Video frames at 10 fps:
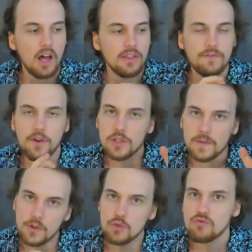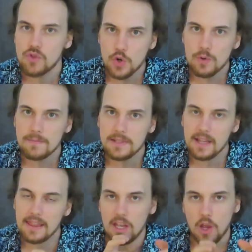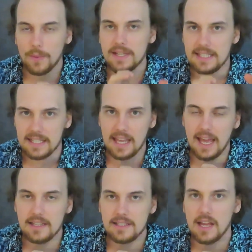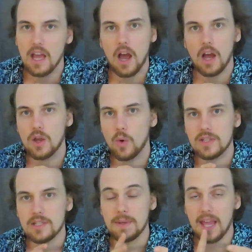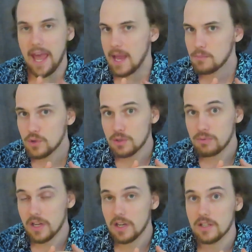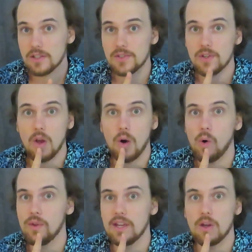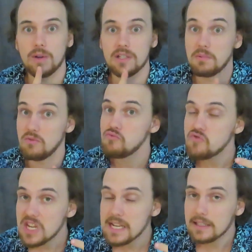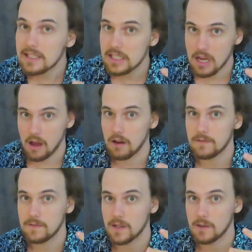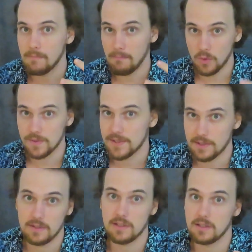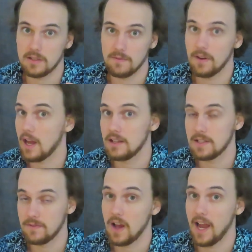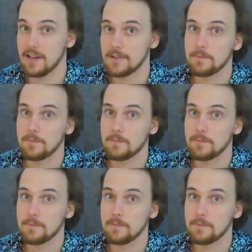the first few rooms that they're going to get are going to be ambush predators, or they're going to be really tough monsters to fight.